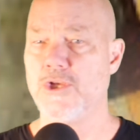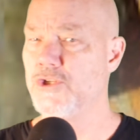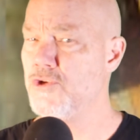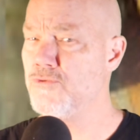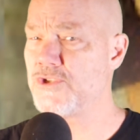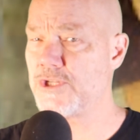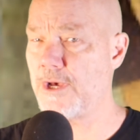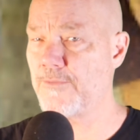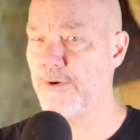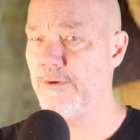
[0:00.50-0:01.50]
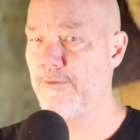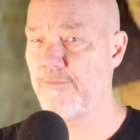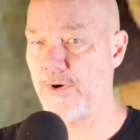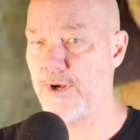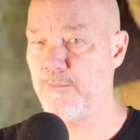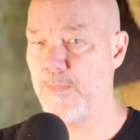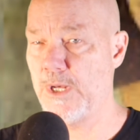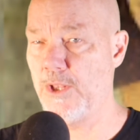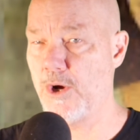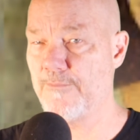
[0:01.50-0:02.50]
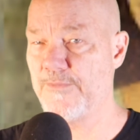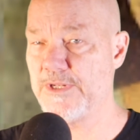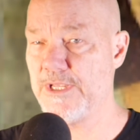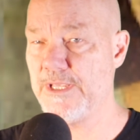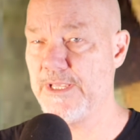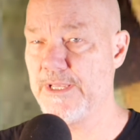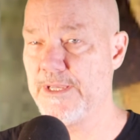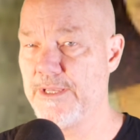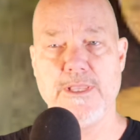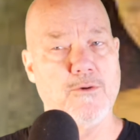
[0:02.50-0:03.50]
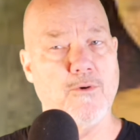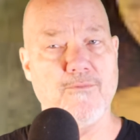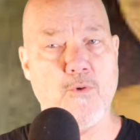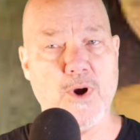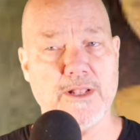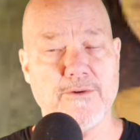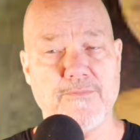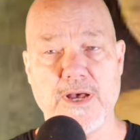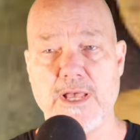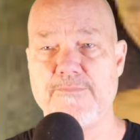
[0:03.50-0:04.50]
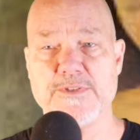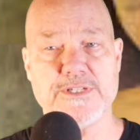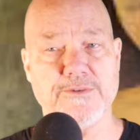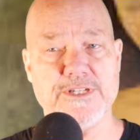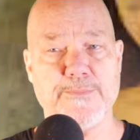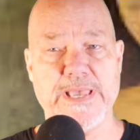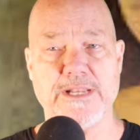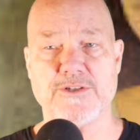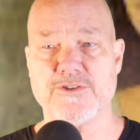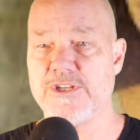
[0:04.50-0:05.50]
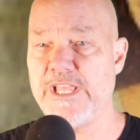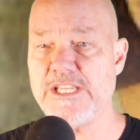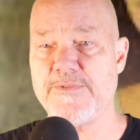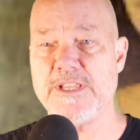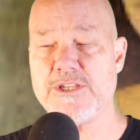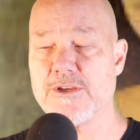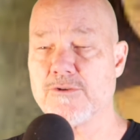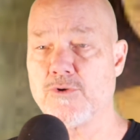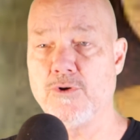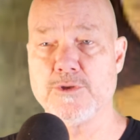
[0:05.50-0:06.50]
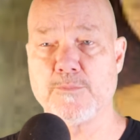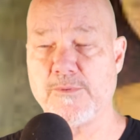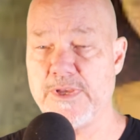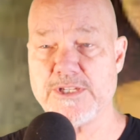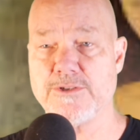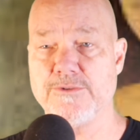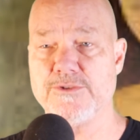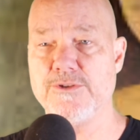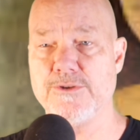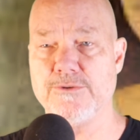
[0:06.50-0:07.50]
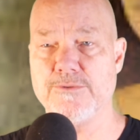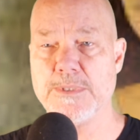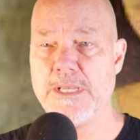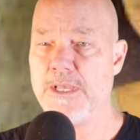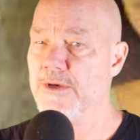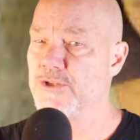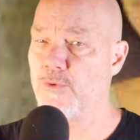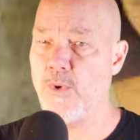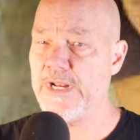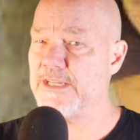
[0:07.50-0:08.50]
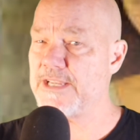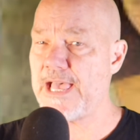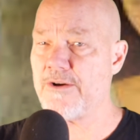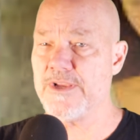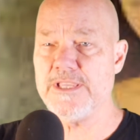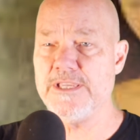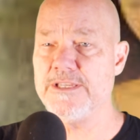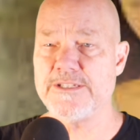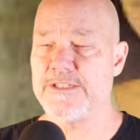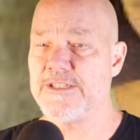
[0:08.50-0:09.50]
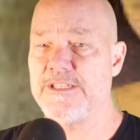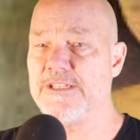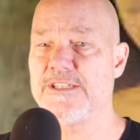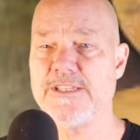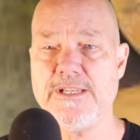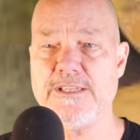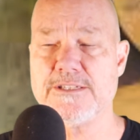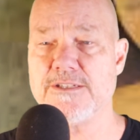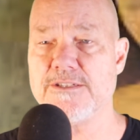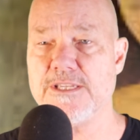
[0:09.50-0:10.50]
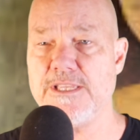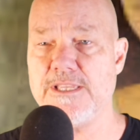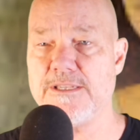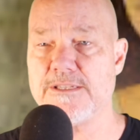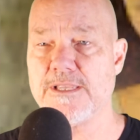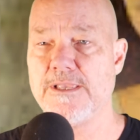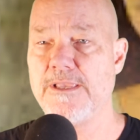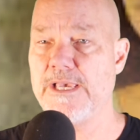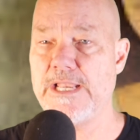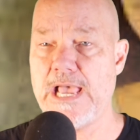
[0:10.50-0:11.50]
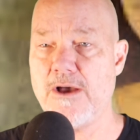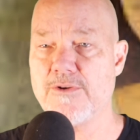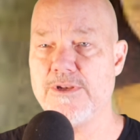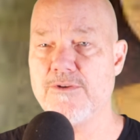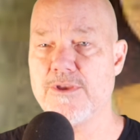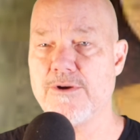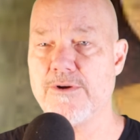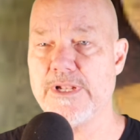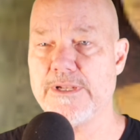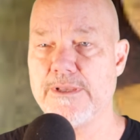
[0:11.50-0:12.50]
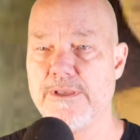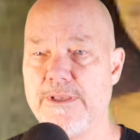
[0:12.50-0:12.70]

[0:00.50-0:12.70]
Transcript: Do you suffer from alarm fatigue? Well, 4 out of 5 facilities managers and HVAC controls professionals do. So what exactly is this insidious disease and how can you cure it?